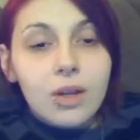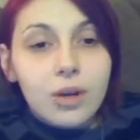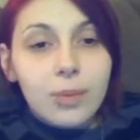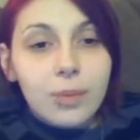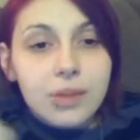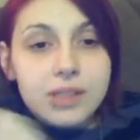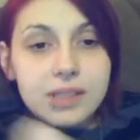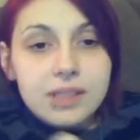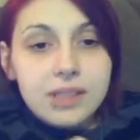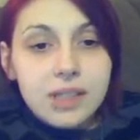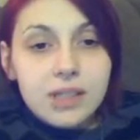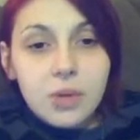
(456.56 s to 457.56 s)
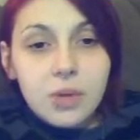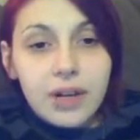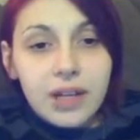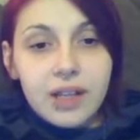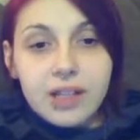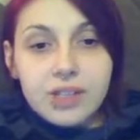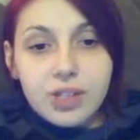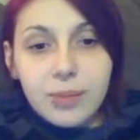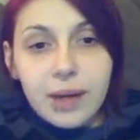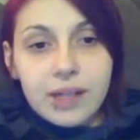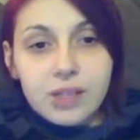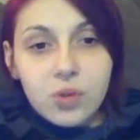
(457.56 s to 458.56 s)
your placenta is what regulates
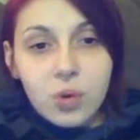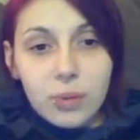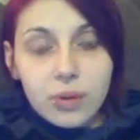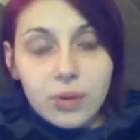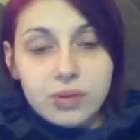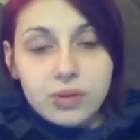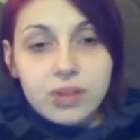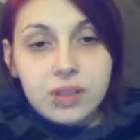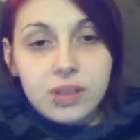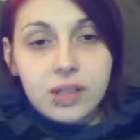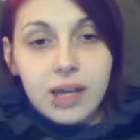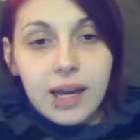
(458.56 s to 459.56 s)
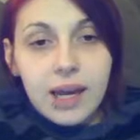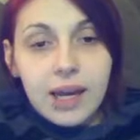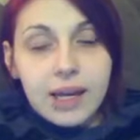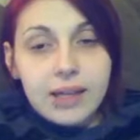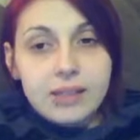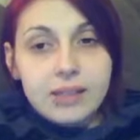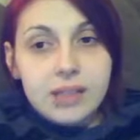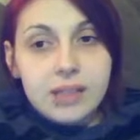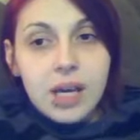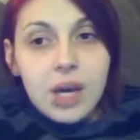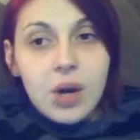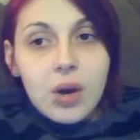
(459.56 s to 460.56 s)
your body's hormones. And
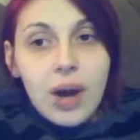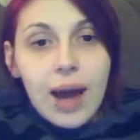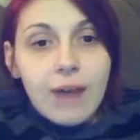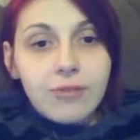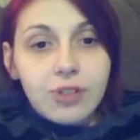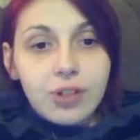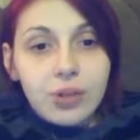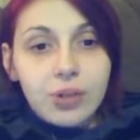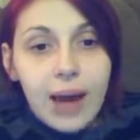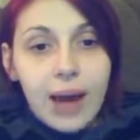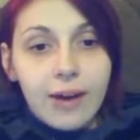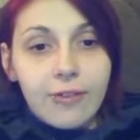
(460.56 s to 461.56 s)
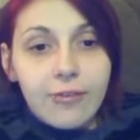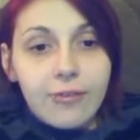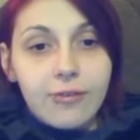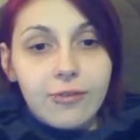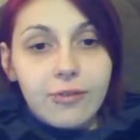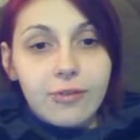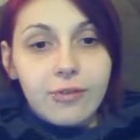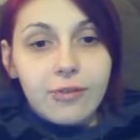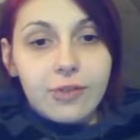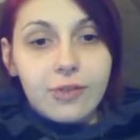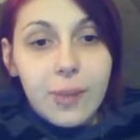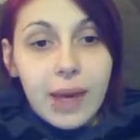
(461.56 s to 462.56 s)
after you have
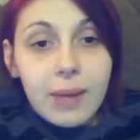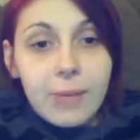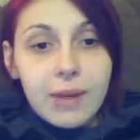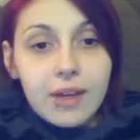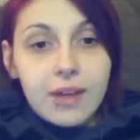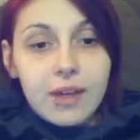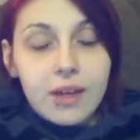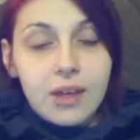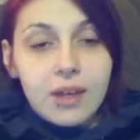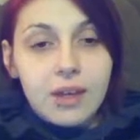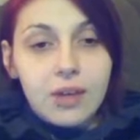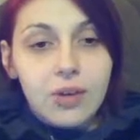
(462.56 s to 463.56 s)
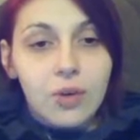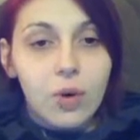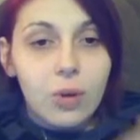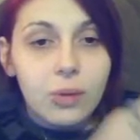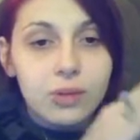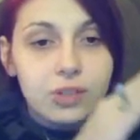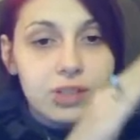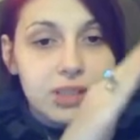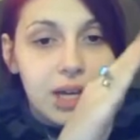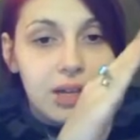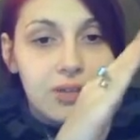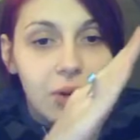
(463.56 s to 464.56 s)
the baby, your hormones
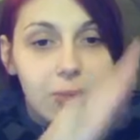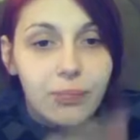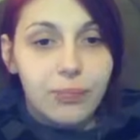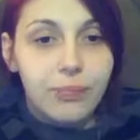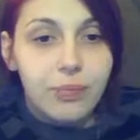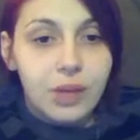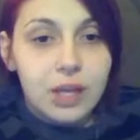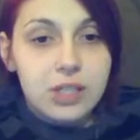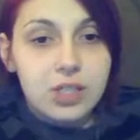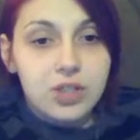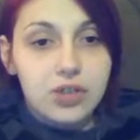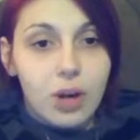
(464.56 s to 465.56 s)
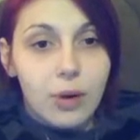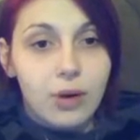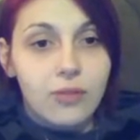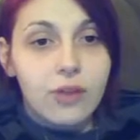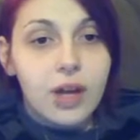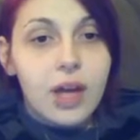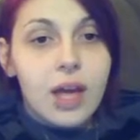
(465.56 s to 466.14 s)
just kind of go and just drop off.